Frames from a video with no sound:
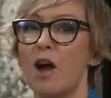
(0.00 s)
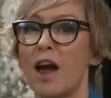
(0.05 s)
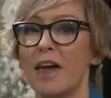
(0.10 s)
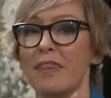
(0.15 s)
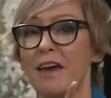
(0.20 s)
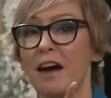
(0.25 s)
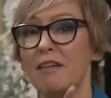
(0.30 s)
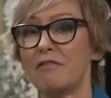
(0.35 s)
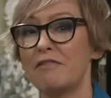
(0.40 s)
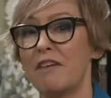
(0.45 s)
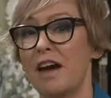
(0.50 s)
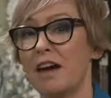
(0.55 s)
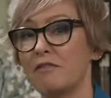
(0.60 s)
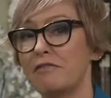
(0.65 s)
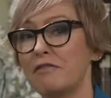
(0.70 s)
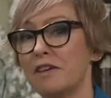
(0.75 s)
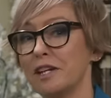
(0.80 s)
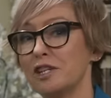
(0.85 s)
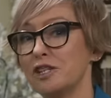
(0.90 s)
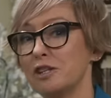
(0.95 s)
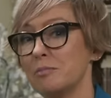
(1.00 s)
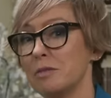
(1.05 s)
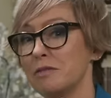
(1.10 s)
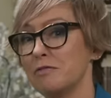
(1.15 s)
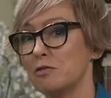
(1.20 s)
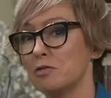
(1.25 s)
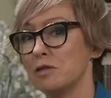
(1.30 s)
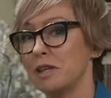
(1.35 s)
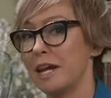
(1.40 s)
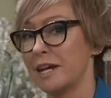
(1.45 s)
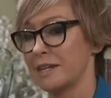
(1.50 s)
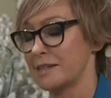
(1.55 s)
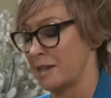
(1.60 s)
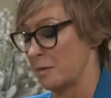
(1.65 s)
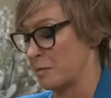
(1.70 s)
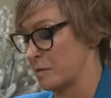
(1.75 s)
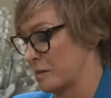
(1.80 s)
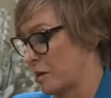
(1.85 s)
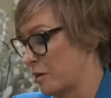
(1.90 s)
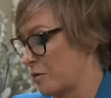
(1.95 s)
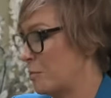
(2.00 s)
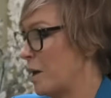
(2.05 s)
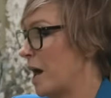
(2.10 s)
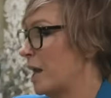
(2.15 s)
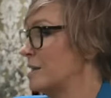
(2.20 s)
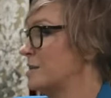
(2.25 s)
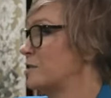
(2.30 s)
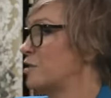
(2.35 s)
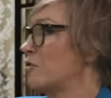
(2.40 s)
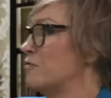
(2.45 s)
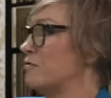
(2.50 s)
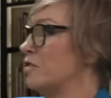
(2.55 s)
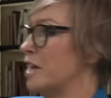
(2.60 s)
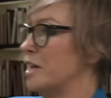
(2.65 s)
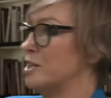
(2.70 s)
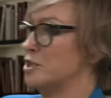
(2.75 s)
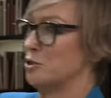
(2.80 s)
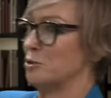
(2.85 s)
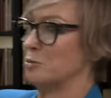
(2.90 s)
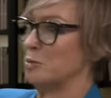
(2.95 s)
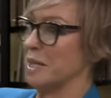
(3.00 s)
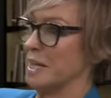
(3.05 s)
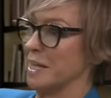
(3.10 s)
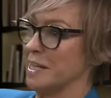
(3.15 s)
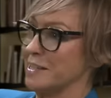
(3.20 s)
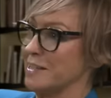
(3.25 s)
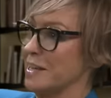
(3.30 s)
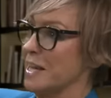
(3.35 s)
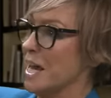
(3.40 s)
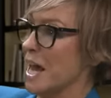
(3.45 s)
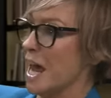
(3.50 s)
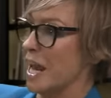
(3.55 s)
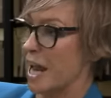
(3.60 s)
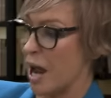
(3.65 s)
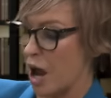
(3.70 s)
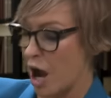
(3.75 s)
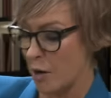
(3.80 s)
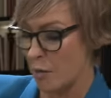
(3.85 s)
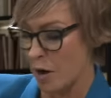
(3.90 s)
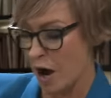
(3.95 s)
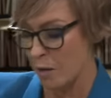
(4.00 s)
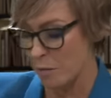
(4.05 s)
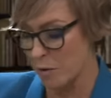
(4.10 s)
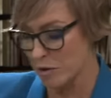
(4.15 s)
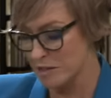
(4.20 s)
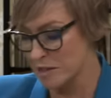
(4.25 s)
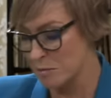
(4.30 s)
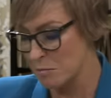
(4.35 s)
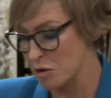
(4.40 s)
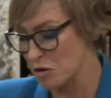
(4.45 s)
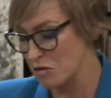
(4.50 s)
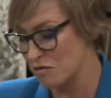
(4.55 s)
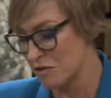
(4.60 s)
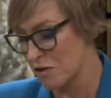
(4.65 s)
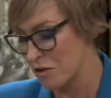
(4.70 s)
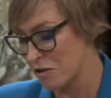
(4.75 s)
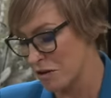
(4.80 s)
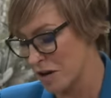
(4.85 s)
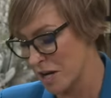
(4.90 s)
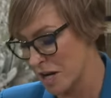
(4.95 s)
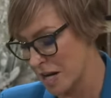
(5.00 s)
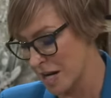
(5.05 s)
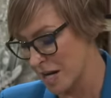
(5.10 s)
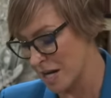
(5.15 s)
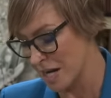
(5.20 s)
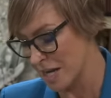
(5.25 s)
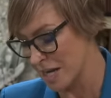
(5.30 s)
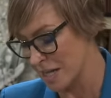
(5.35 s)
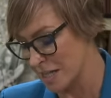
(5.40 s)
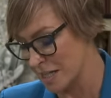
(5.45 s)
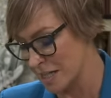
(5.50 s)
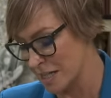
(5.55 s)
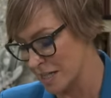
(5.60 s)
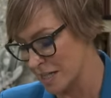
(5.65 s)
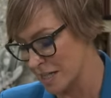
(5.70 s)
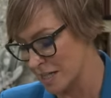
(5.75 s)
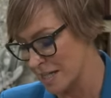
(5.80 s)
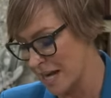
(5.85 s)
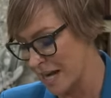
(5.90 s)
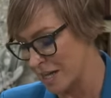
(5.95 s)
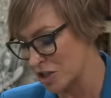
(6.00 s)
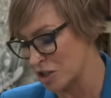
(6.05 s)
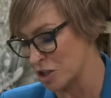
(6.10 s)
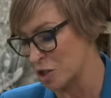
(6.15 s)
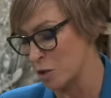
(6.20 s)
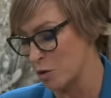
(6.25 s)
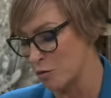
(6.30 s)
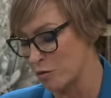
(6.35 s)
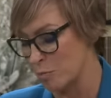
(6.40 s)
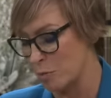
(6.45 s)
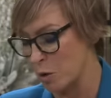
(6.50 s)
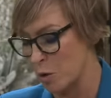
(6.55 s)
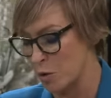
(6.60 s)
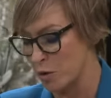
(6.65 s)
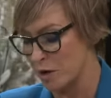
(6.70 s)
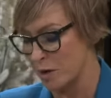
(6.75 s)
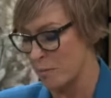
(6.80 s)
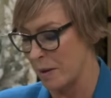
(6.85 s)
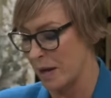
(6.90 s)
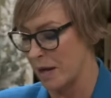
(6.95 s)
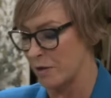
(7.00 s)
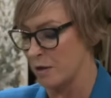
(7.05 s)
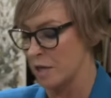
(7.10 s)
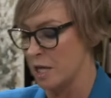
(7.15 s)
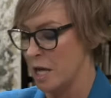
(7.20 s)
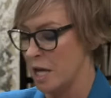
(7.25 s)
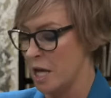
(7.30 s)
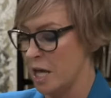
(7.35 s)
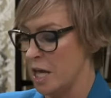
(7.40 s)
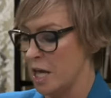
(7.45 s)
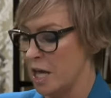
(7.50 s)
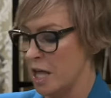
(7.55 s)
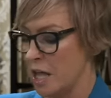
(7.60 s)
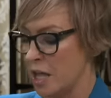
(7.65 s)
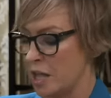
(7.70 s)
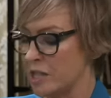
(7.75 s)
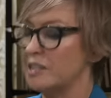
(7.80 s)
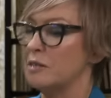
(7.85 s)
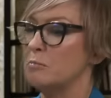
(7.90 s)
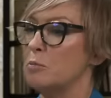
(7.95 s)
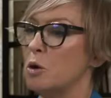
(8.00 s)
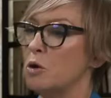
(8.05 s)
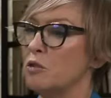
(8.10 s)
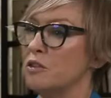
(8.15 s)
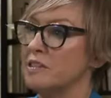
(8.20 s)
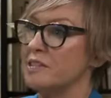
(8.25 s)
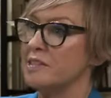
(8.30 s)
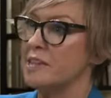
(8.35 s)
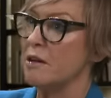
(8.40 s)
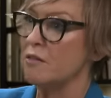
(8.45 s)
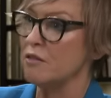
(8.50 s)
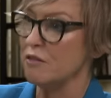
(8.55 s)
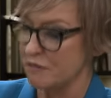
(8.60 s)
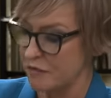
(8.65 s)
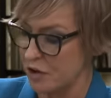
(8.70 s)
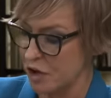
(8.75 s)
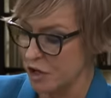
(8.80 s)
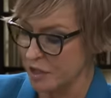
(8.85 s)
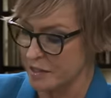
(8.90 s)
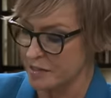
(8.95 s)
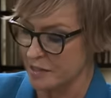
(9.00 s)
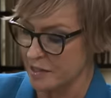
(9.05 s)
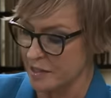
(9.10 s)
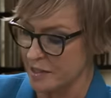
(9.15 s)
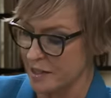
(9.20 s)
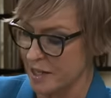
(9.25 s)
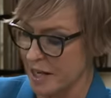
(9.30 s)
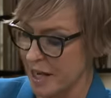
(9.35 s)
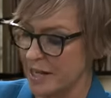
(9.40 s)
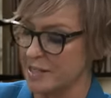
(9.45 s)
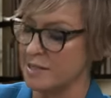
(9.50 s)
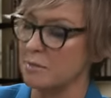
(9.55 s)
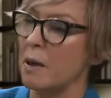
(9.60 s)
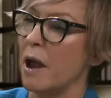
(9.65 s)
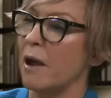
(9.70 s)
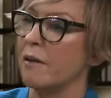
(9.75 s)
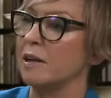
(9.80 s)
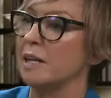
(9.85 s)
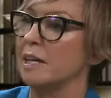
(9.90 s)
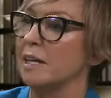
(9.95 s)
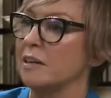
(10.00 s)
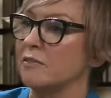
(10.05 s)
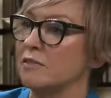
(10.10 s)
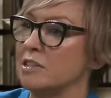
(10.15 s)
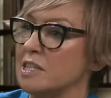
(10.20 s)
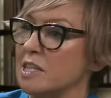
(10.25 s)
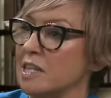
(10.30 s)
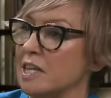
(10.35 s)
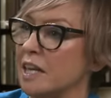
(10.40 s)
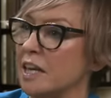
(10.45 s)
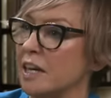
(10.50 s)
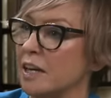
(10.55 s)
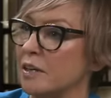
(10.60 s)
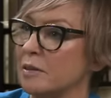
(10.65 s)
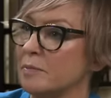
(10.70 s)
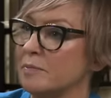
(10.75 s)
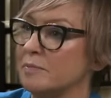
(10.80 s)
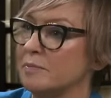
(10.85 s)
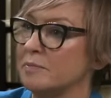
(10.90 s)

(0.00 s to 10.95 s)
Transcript: write that fan fiction before the next episode of Palace Confidential, please. Now, I want to move on, Natasha, to a report about the support that Sarah Ferguson has apparently given to the King.